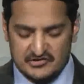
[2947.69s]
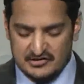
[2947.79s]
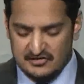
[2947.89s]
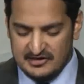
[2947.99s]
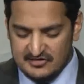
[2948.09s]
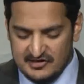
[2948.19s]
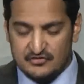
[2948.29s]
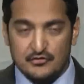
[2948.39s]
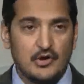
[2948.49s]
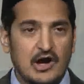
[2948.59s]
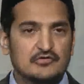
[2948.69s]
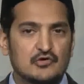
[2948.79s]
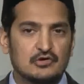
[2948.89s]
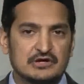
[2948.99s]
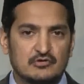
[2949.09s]
predictions exist
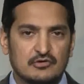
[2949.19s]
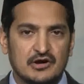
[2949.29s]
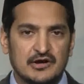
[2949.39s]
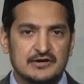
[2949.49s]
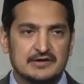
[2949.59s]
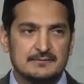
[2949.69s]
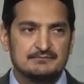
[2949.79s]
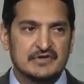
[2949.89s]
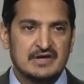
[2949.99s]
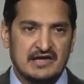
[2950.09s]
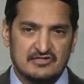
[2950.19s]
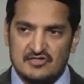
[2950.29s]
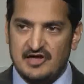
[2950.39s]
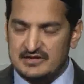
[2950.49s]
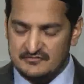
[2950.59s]
throughout the Holy Quran
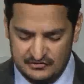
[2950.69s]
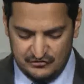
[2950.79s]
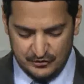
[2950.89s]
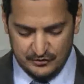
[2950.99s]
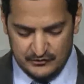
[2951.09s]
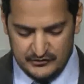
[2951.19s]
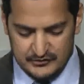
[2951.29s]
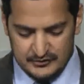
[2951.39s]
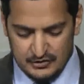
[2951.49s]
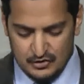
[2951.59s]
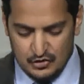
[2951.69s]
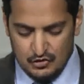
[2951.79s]
as a sign of its truth.